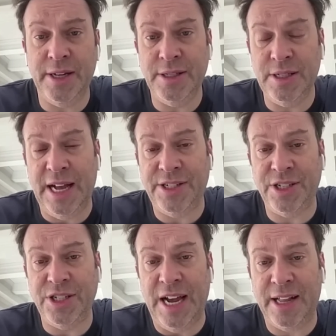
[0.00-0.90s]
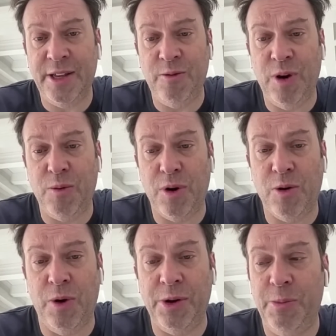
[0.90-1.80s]
And that's exactly where
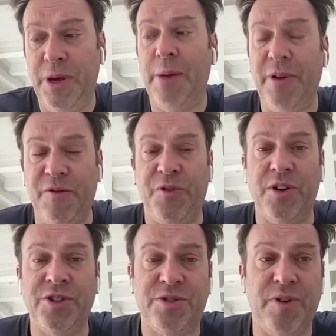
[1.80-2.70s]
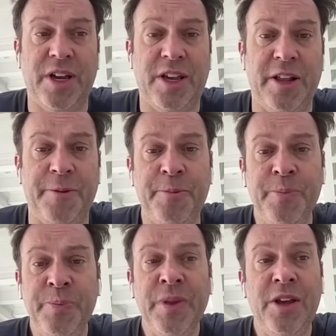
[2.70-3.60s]
we're going to be. I mean, first, Rick,
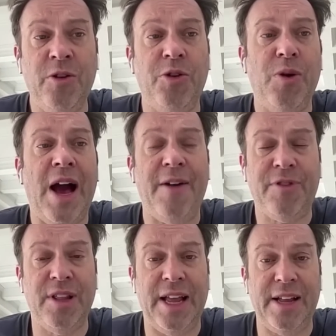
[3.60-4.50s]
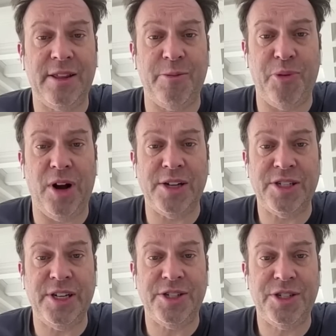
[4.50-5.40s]
and you have to let the
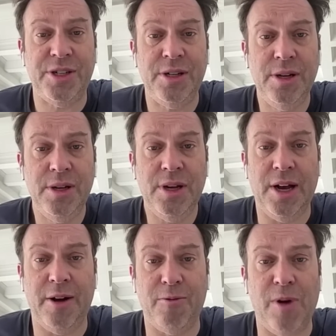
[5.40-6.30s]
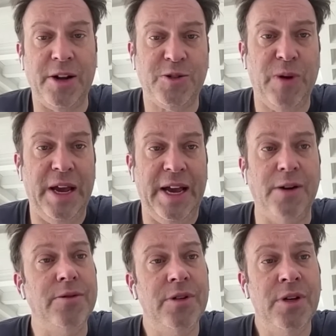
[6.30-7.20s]
process run its way
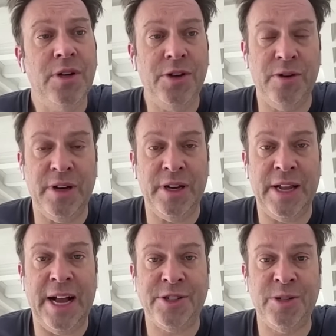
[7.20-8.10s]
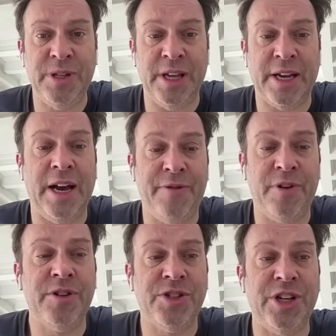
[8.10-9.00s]
out. It has to be like
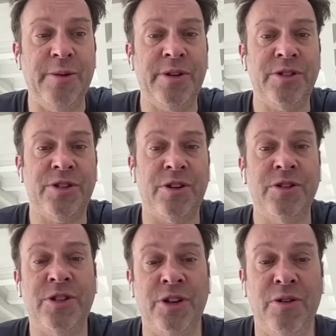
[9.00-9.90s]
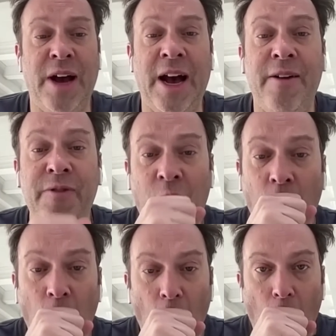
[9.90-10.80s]
I've heard the same concerns that you have,